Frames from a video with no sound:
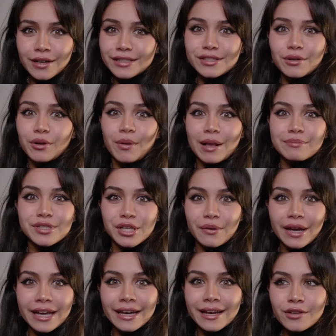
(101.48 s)
You guys don't know what I'm
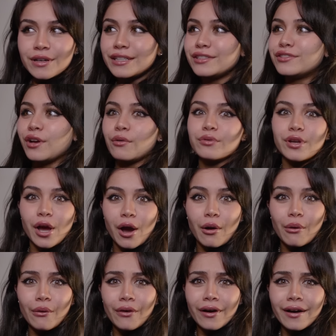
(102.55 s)
doing. You guys don't
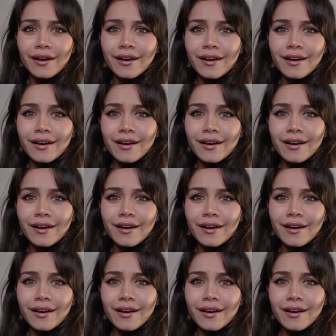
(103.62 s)
know.